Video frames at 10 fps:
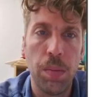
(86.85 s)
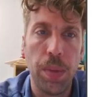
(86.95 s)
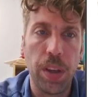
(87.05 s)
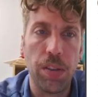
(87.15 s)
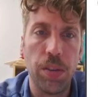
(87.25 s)

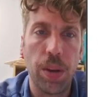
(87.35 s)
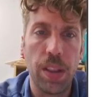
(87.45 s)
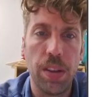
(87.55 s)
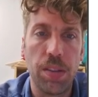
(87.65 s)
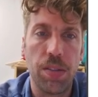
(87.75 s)
because you
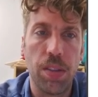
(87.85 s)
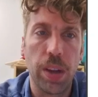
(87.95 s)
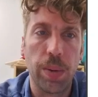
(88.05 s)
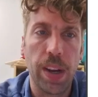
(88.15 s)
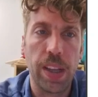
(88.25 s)
had this
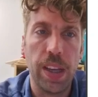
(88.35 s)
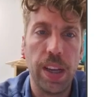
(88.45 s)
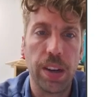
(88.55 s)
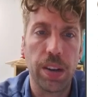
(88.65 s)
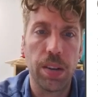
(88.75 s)
thing right
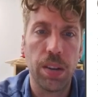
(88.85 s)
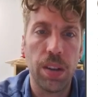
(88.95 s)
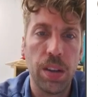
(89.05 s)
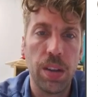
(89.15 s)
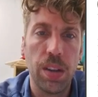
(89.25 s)
here.
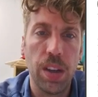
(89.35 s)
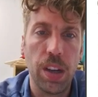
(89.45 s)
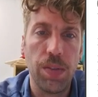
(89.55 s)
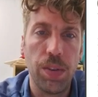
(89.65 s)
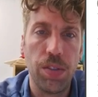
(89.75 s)

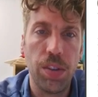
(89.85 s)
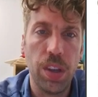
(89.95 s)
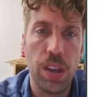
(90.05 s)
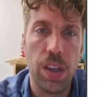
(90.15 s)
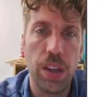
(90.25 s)
And if you see
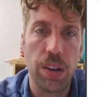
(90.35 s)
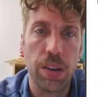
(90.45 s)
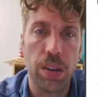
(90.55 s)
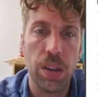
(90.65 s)
here,